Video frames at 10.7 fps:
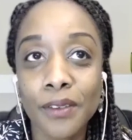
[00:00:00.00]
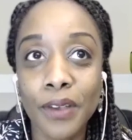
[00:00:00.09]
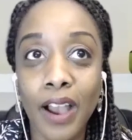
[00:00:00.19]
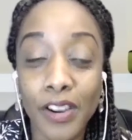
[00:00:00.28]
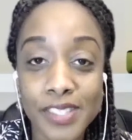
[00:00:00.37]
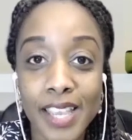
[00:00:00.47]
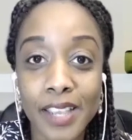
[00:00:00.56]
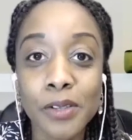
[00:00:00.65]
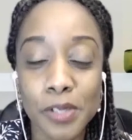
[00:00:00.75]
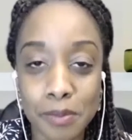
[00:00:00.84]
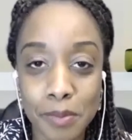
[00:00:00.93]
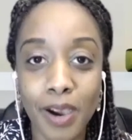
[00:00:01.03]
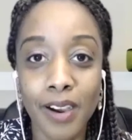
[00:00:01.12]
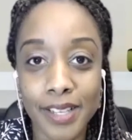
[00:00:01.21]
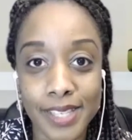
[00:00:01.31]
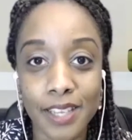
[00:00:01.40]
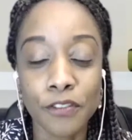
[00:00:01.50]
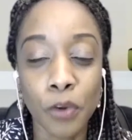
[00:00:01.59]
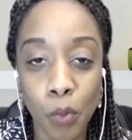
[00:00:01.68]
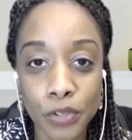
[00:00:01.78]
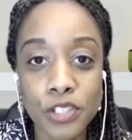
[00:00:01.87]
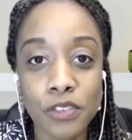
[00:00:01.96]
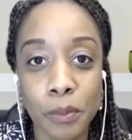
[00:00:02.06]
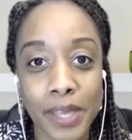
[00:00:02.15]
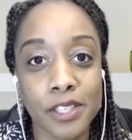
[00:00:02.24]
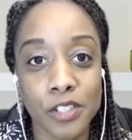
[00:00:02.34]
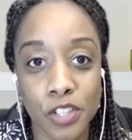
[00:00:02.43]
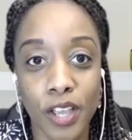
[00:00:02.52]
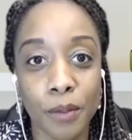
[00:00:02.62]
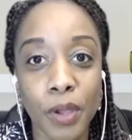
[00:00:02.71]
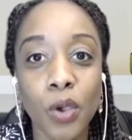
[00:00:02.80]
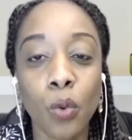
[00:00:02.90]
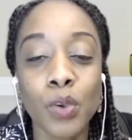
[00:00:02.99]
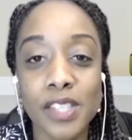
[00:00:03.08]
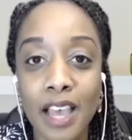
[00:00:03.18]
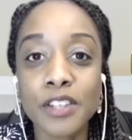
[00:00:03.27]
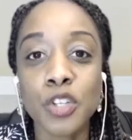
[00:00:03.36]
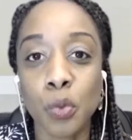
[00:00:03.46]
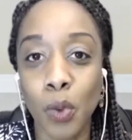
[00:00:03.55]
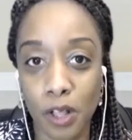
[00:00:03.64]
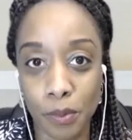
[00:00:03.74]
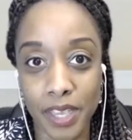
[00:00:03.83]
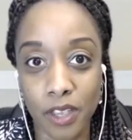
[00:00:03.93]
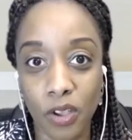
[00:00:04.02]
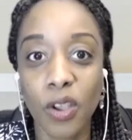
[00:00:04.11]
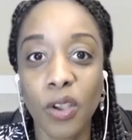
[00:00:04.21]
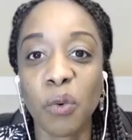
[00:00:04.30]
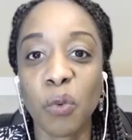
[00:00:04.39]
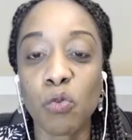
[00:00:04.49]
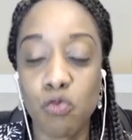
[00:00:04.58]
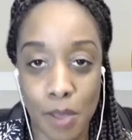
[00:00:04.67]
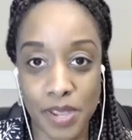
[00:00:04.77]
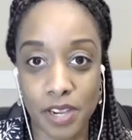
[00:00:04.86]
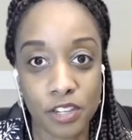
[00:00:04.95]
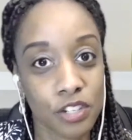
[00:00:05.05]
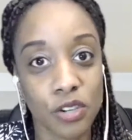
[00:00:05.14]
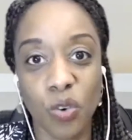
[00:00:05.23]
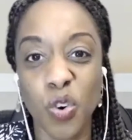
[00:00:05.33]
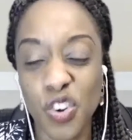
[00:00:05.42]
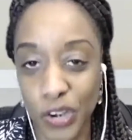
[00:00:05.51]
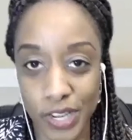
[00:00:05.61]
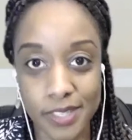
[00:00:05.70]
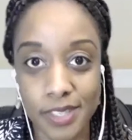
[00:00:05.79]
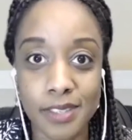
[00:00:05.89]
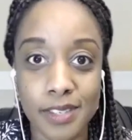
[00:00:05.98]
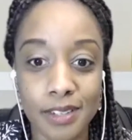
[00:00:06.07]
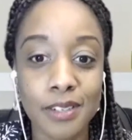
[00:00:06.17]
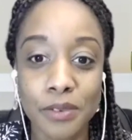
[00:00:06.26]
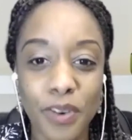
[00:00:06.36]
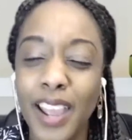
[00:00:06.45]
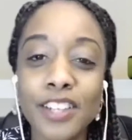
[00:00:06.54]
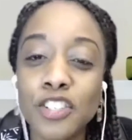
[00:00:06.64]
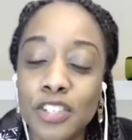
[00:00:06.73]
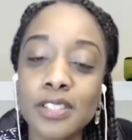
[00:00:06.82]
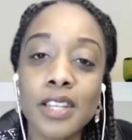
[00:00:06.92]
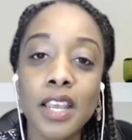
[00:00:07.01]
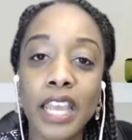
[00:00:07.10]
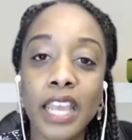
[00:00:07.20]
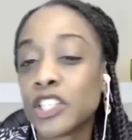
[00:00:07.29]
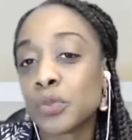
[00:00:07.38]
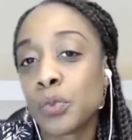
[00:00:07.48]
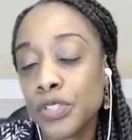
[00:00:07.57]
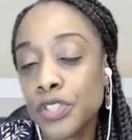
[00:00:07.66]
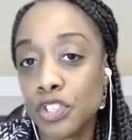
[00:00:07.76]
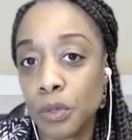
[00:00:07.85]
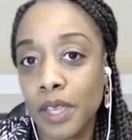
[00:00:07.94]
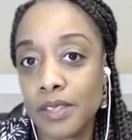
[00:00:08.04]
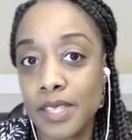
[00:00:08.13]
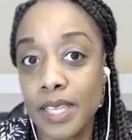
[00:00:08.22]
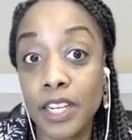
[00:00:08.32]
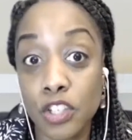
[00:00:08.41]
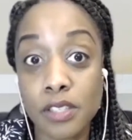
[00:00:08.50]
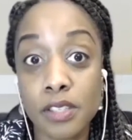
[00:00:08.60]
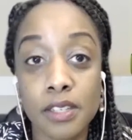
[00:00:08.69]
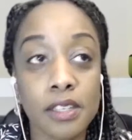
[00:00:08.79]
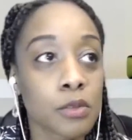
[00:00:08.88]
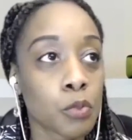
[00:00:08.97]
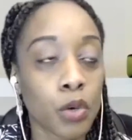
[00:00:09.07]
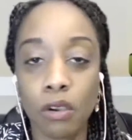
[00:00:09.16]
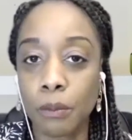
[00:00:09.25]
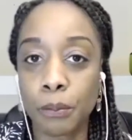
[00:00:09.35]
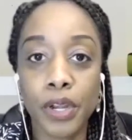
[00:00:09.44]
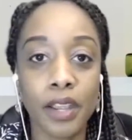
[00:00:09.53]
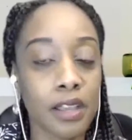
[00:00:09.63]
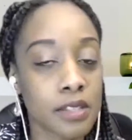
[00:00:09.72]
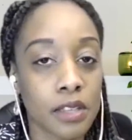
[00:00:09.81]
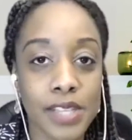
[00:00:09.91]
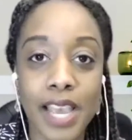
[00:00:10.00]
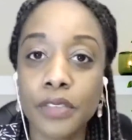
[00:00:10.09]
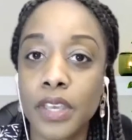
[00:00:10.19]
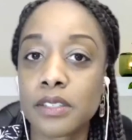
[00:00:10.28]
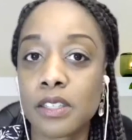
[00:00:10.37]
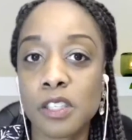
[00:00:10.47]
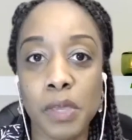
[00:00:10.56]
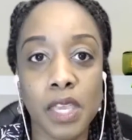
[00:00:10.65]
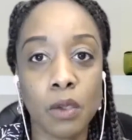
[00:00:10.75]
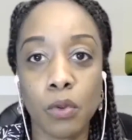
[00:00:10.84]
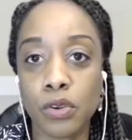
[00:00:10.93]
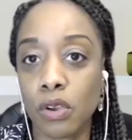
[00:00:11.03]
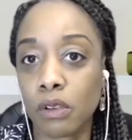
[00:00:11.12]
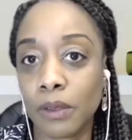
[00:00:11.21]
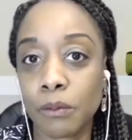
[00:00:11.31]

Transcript: our sales and marketing, for want of a better term, was underwhelming, rubbish, or non-existent, right? It just wasn't doing us any justice. We're not putting ourselves out there to speak. We're not